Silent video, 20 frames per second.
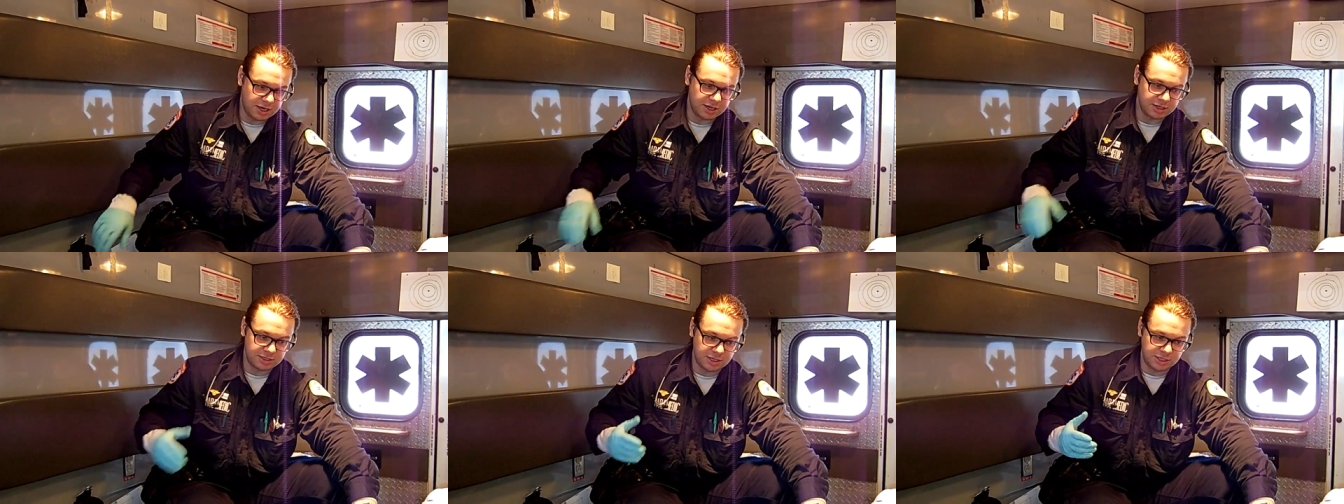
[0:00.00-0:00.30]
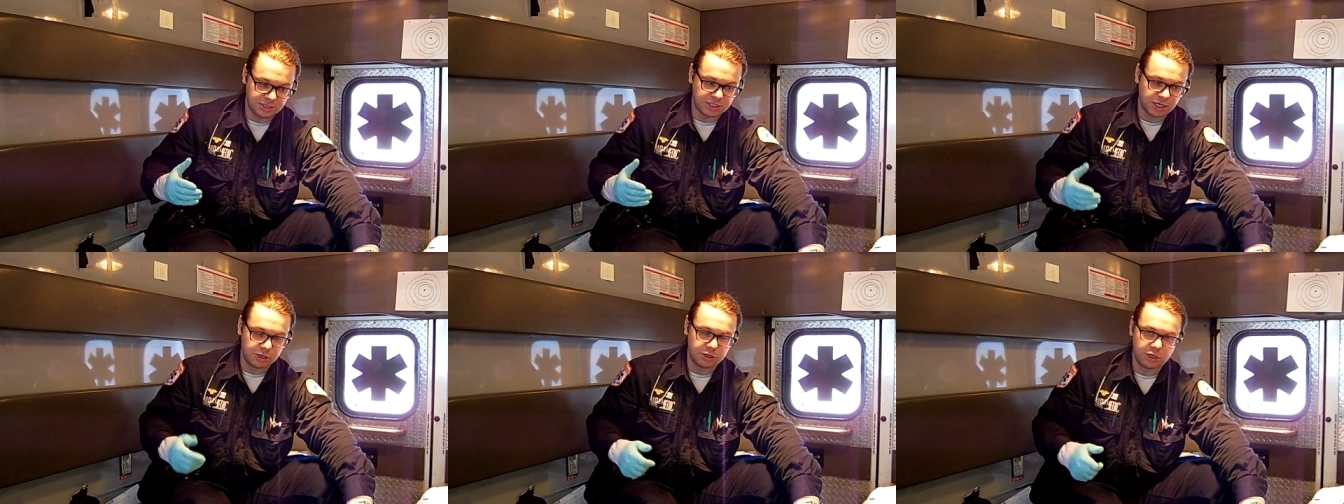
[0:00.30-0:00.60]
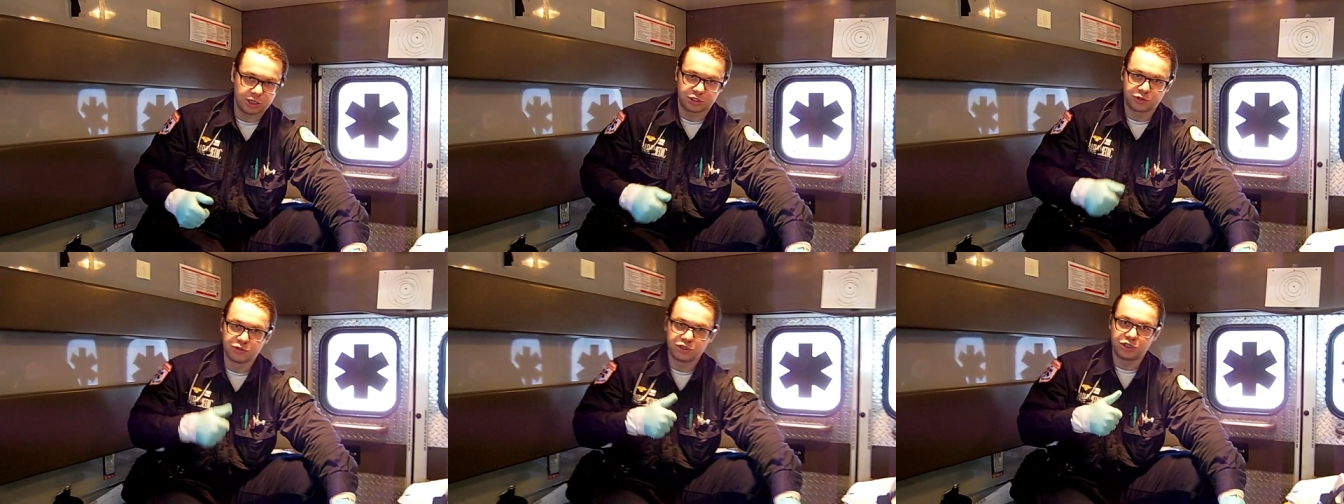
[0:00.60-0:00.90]
they tell you
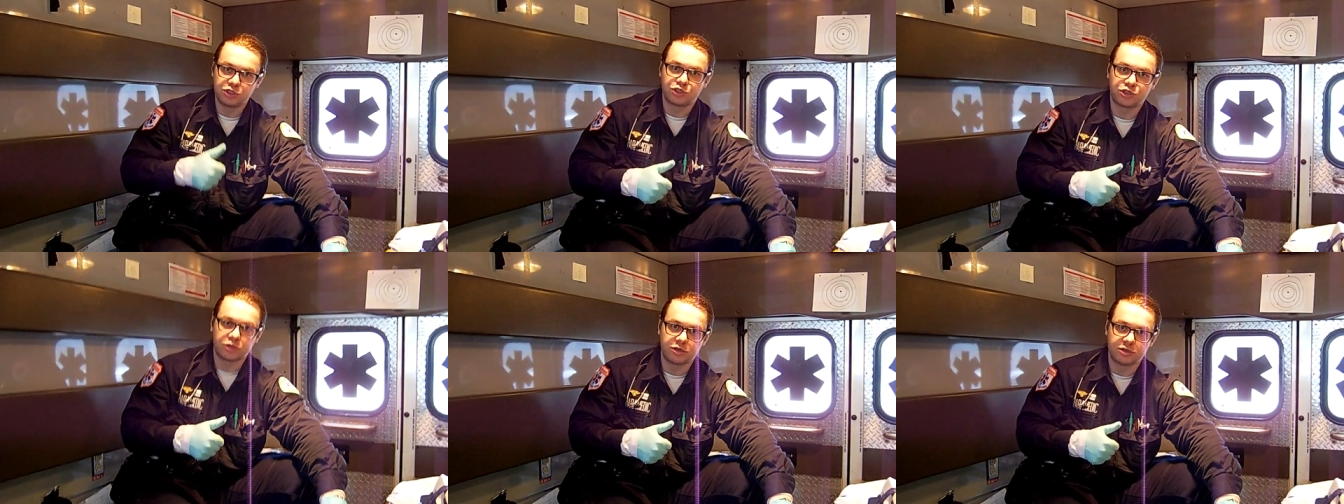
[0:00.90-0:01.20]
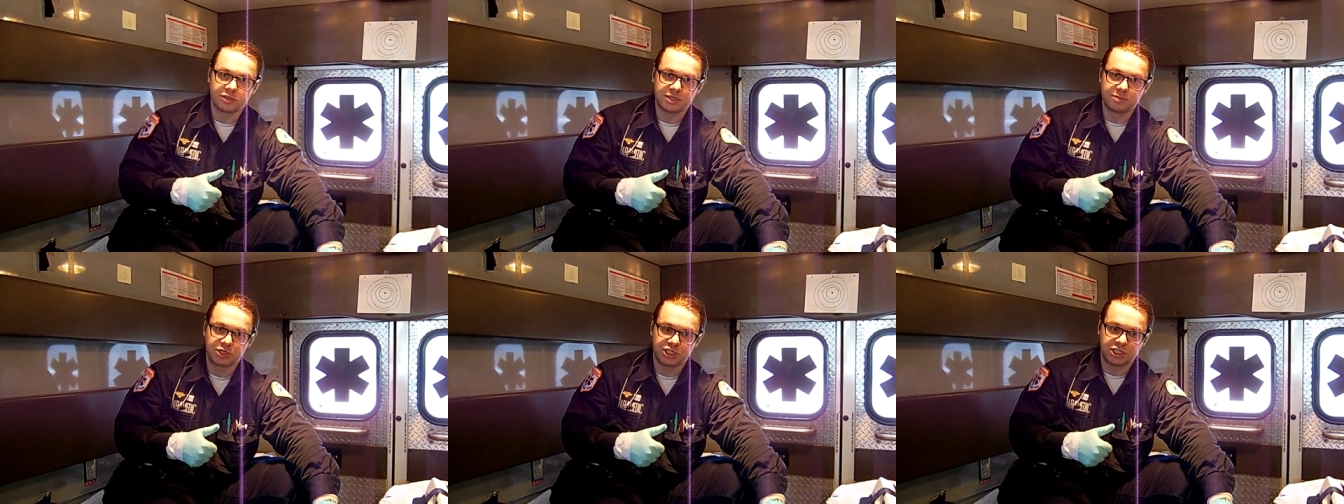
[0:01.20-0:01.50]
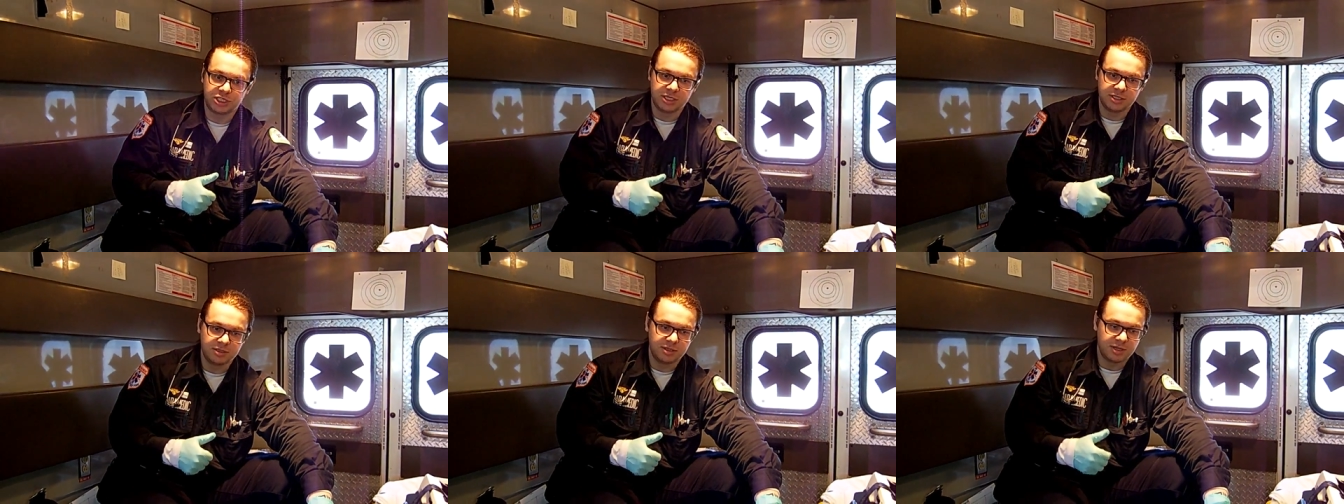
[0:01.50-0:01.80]
as soon as you turn on the
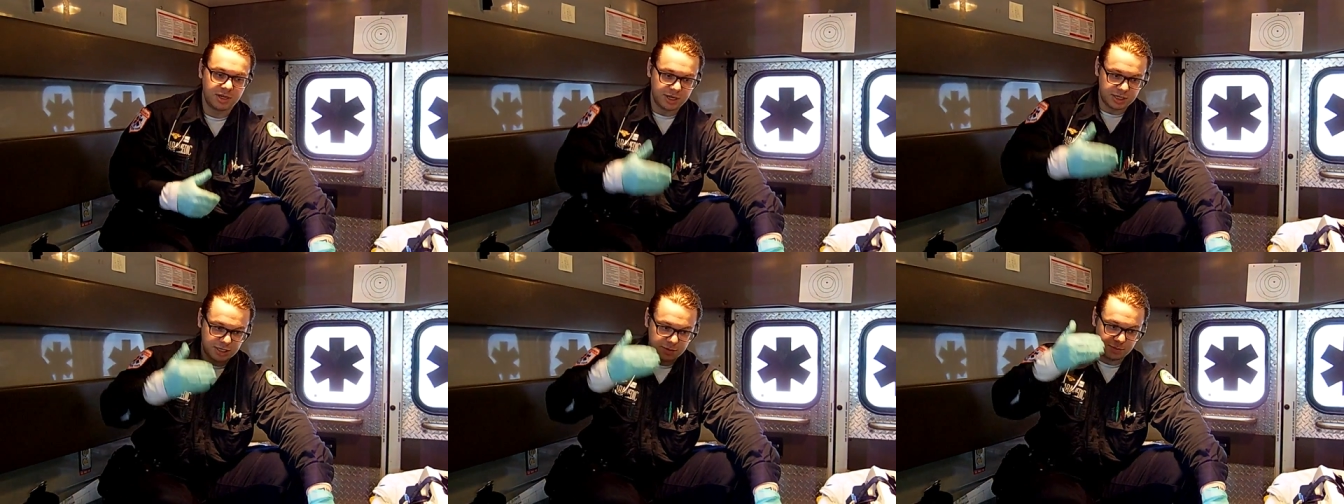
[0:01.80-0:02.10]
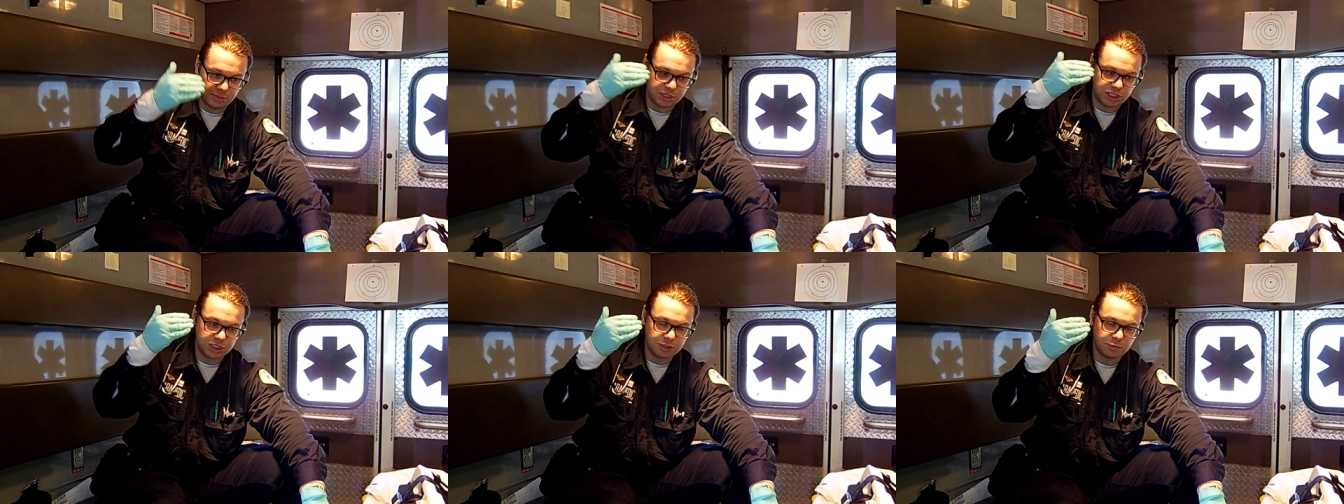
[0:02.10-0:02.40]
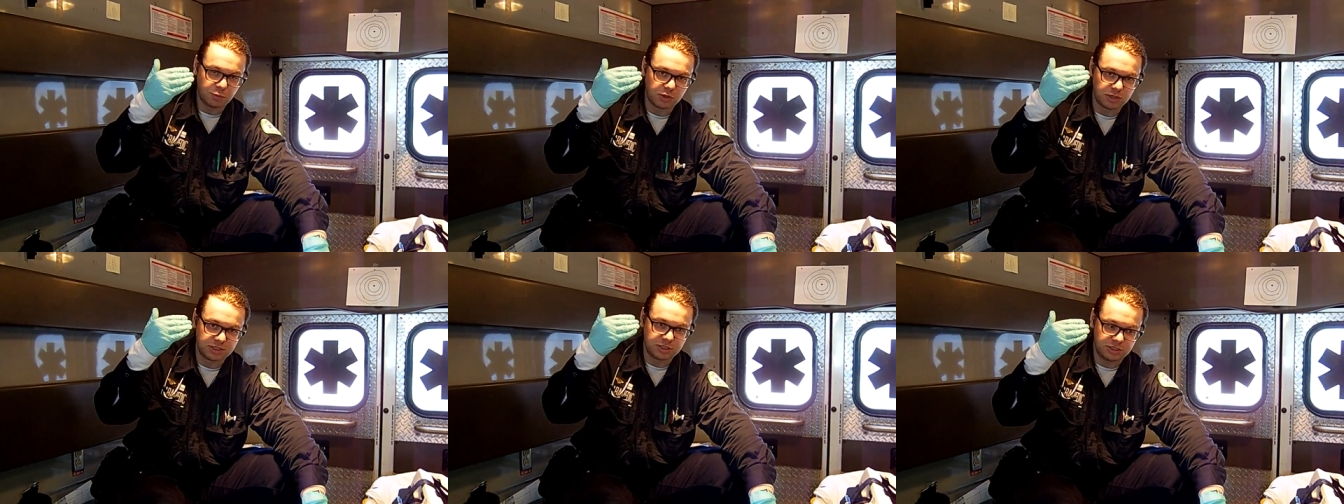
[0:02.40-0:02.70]
machine
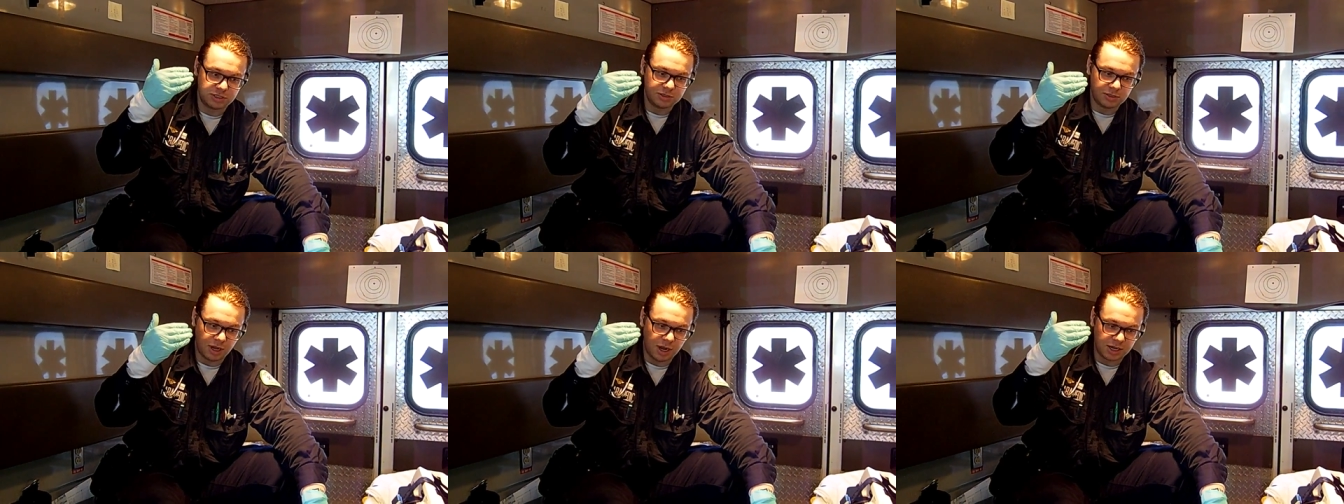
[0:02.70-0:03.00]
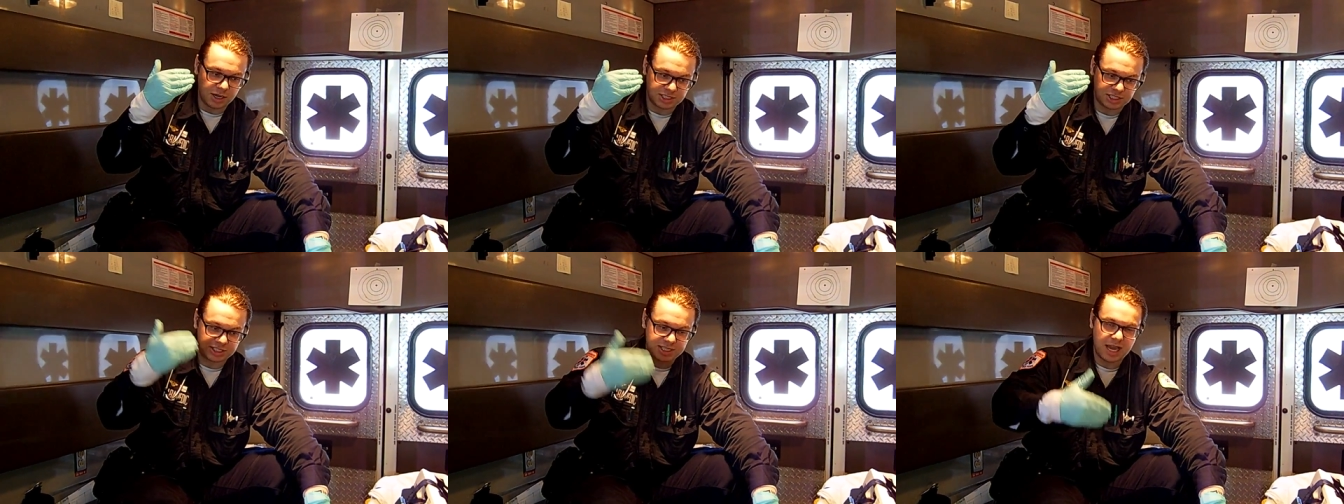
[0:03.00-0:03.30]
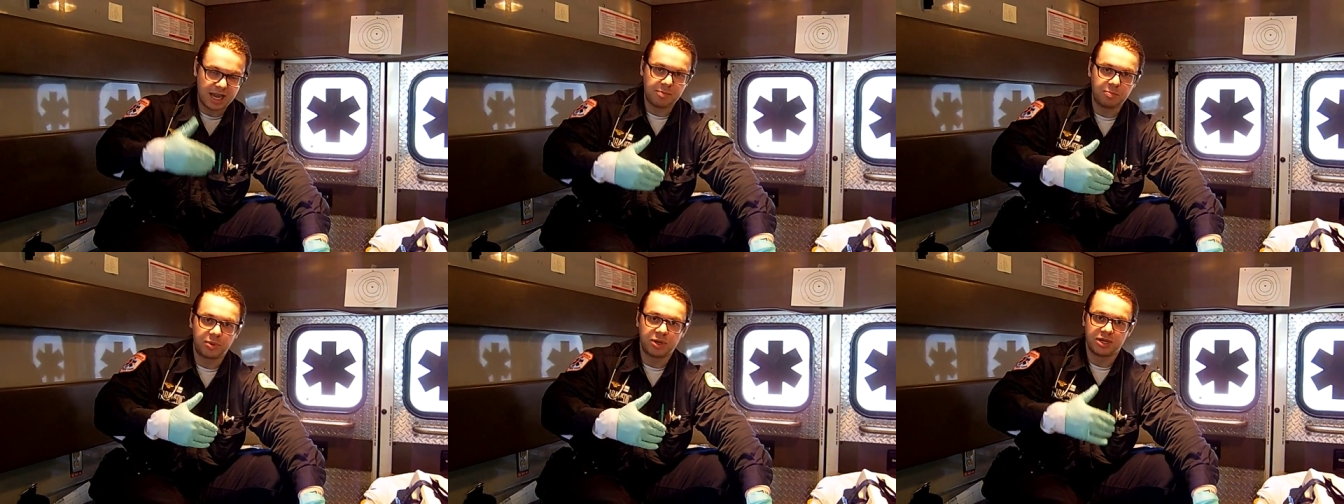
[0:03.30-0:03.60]
will
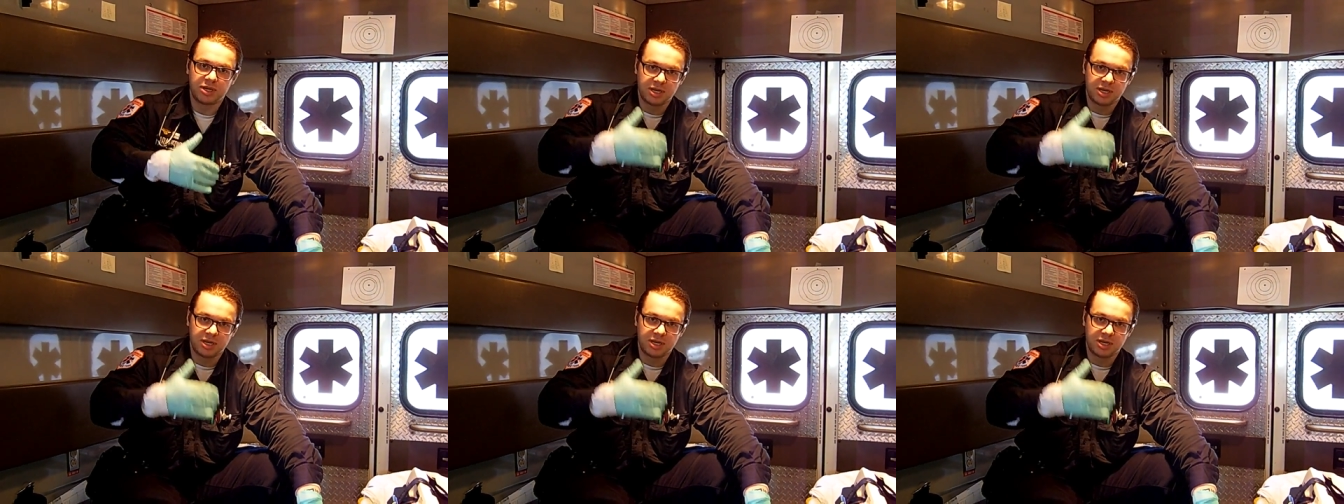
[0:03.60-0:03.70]
stamp,